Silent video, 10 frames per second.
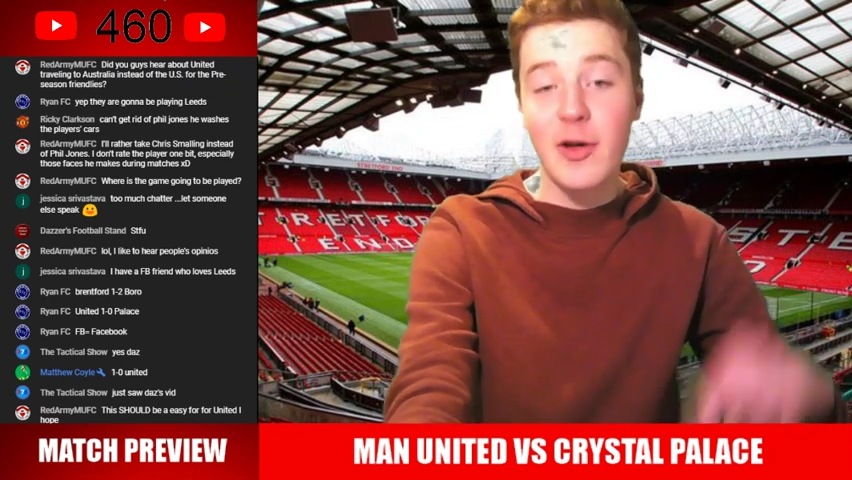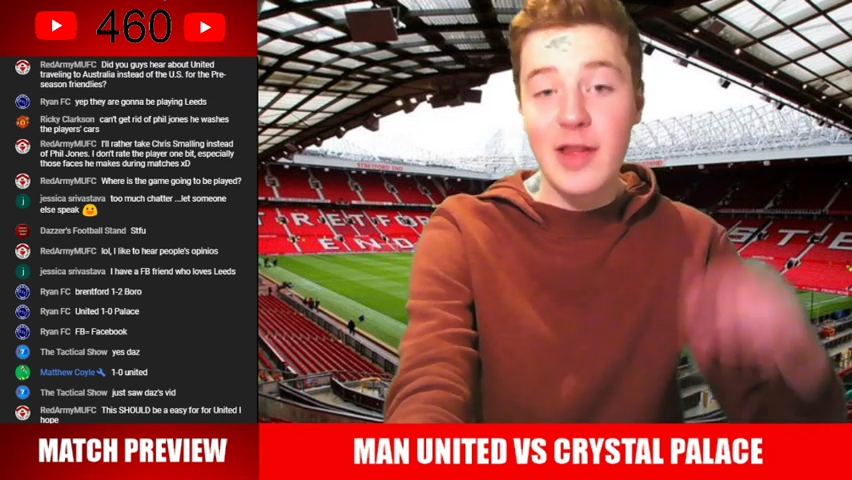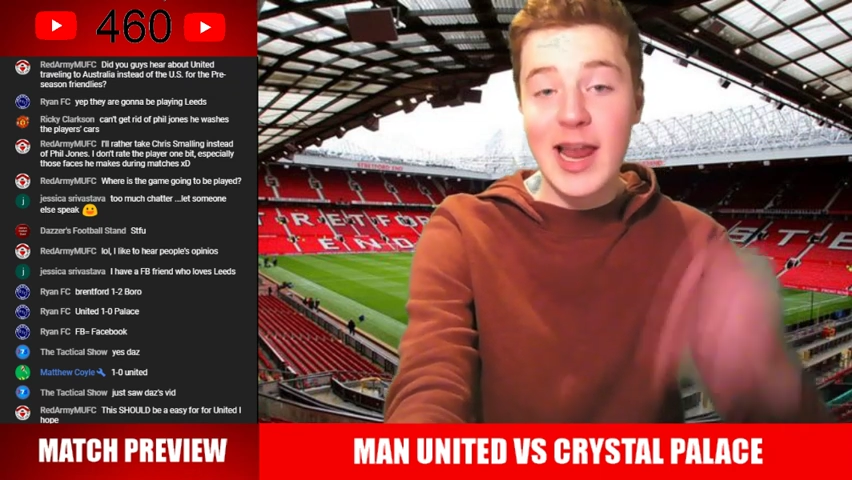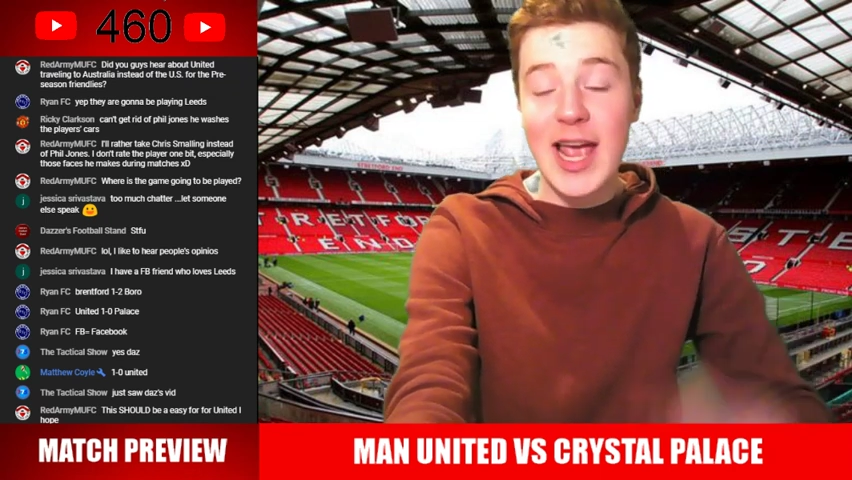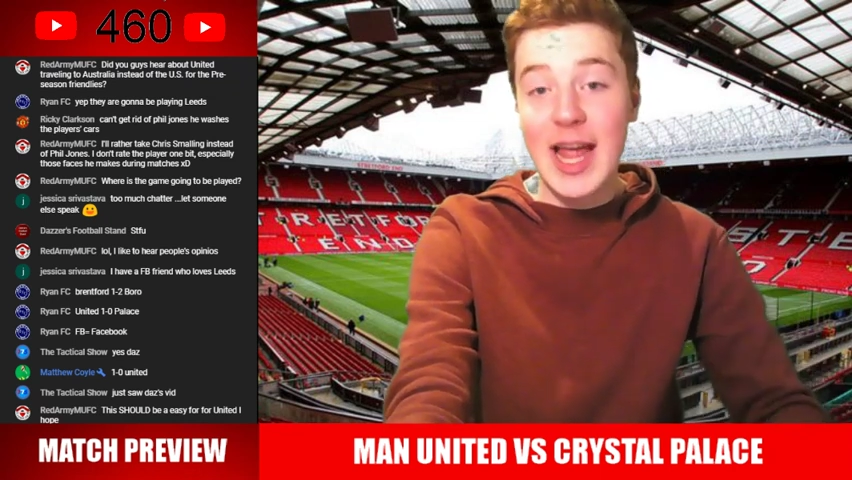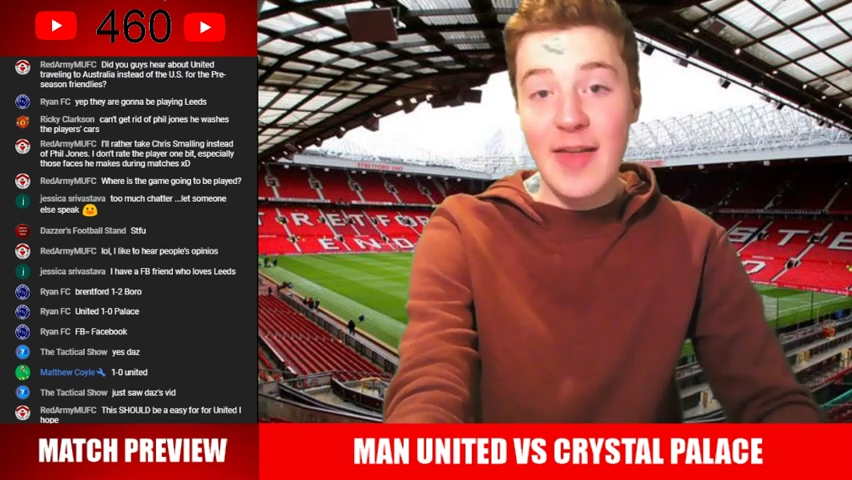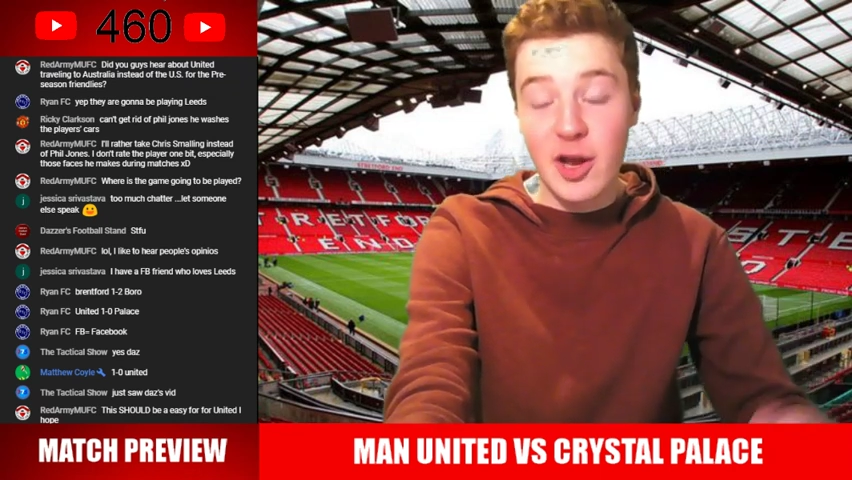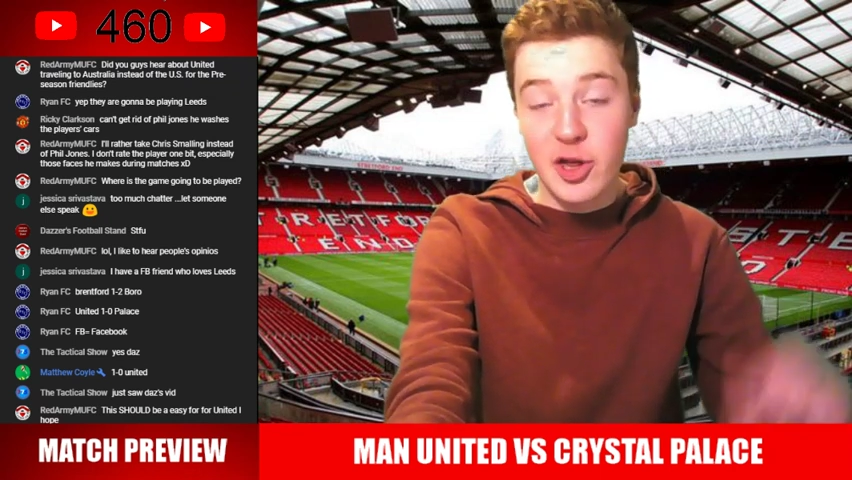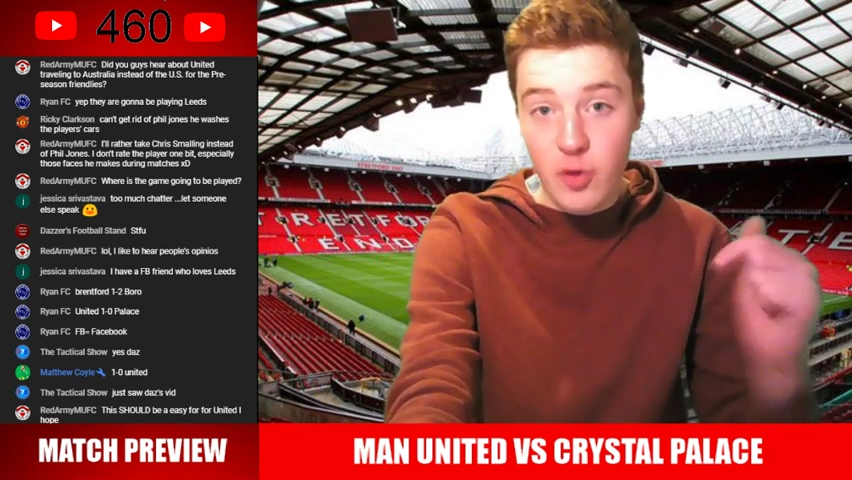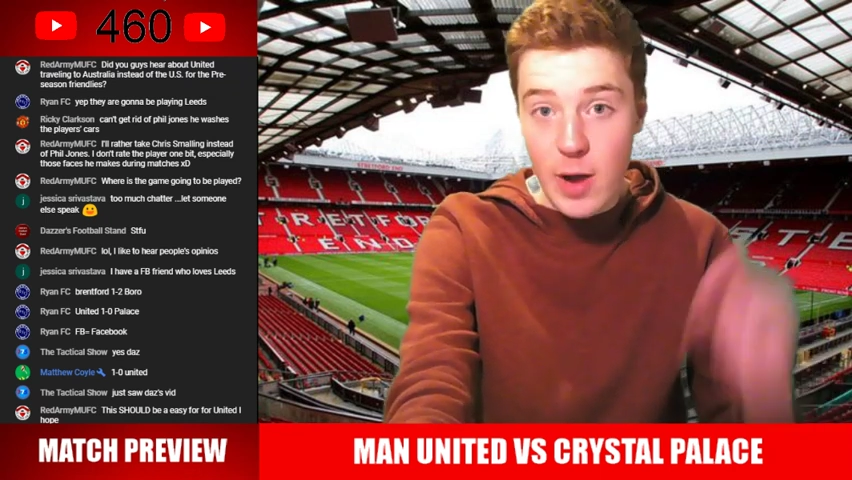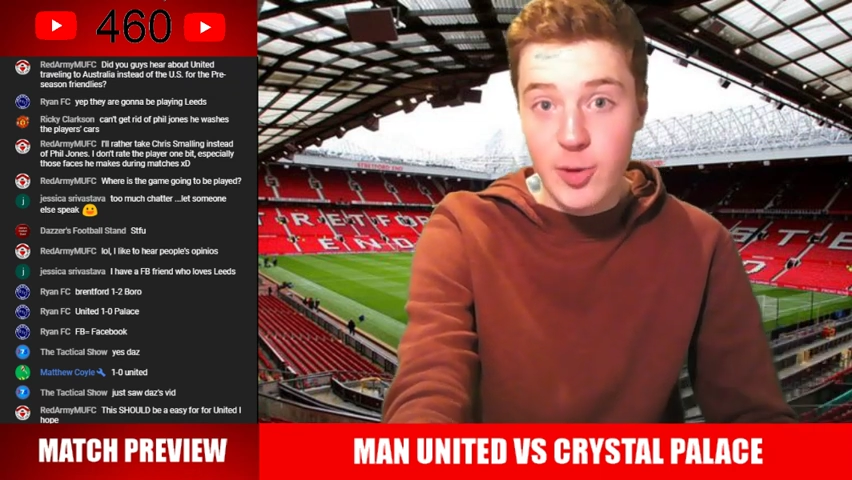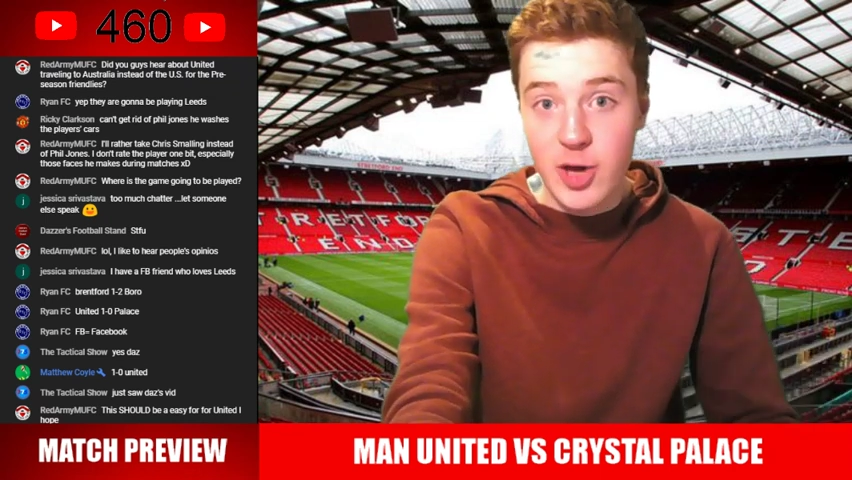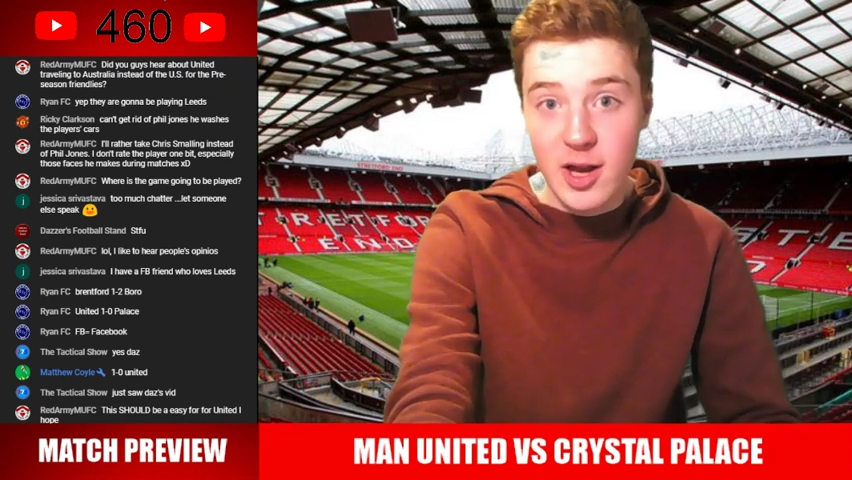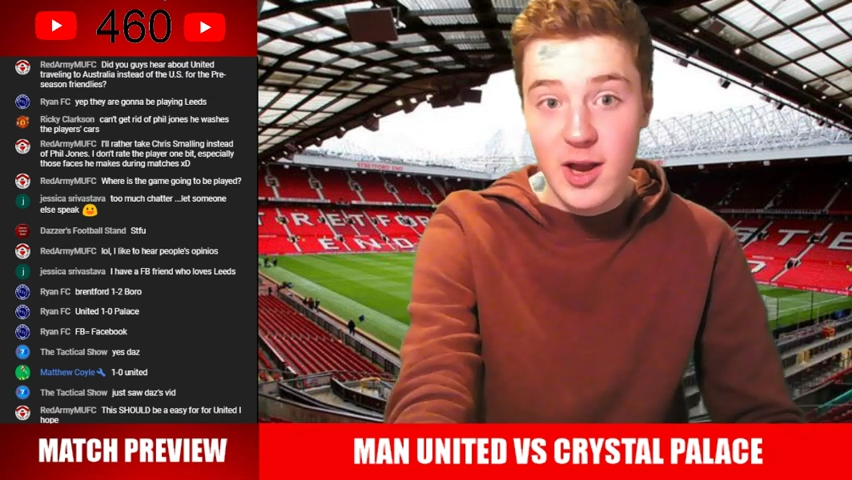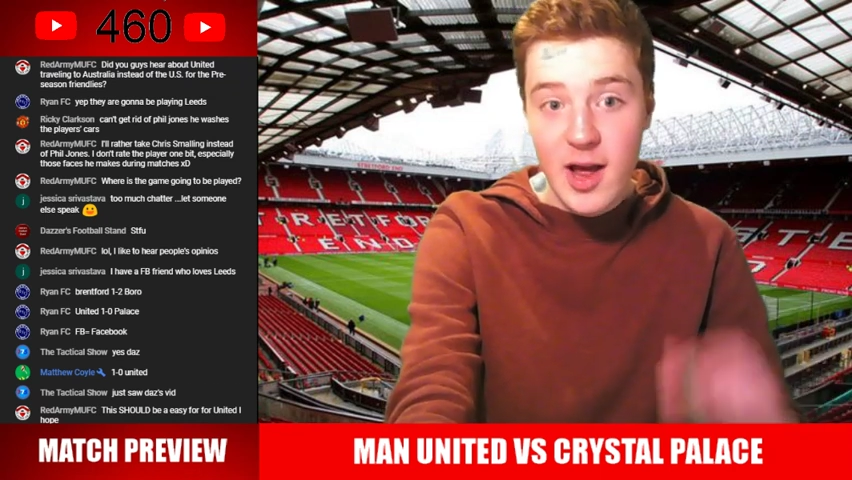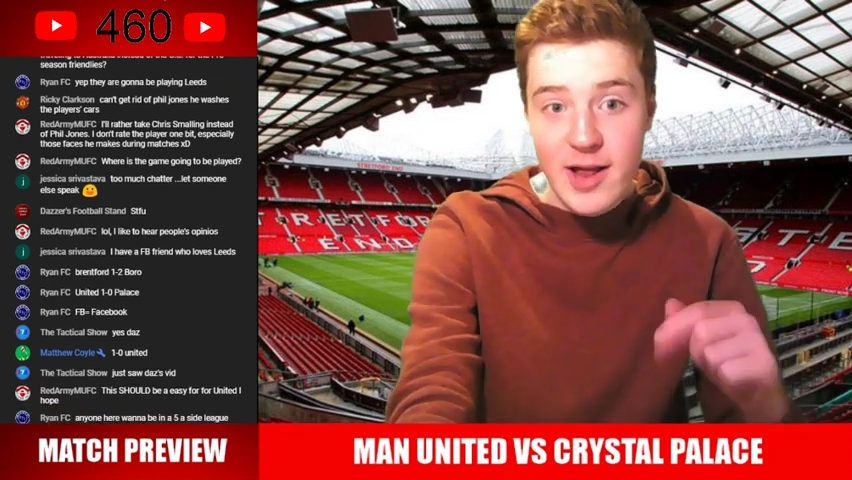in the link in the description